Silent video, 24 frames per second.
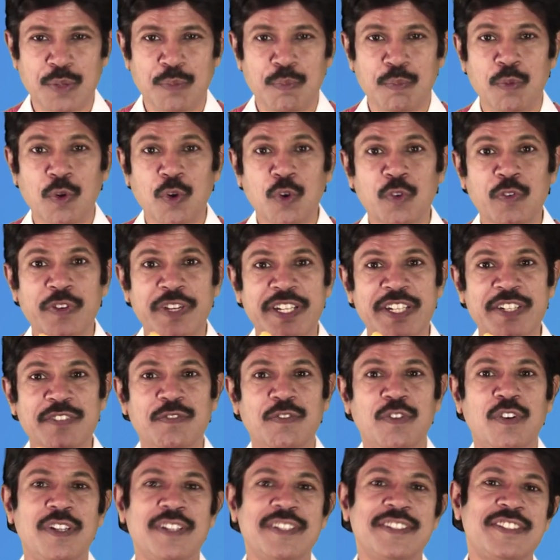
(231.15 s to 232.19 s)
move very
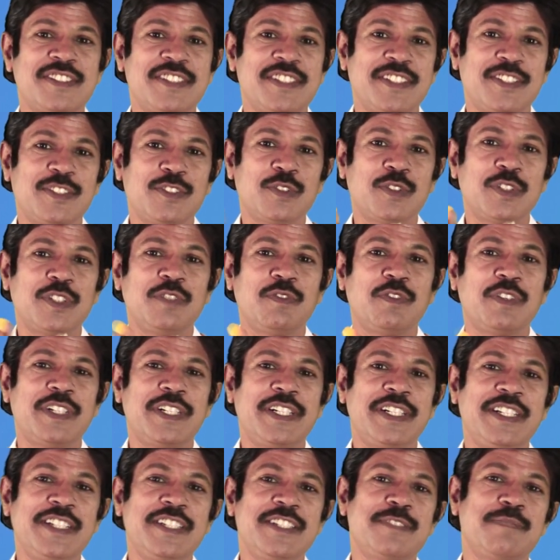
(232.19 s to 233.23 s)
faster through the what
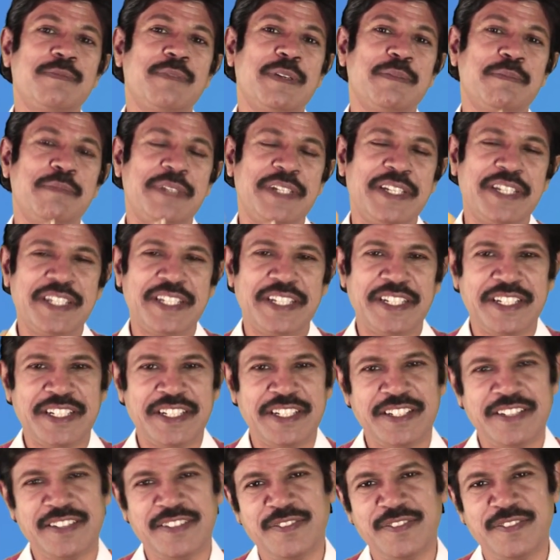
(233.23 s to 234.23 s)
it is membrane.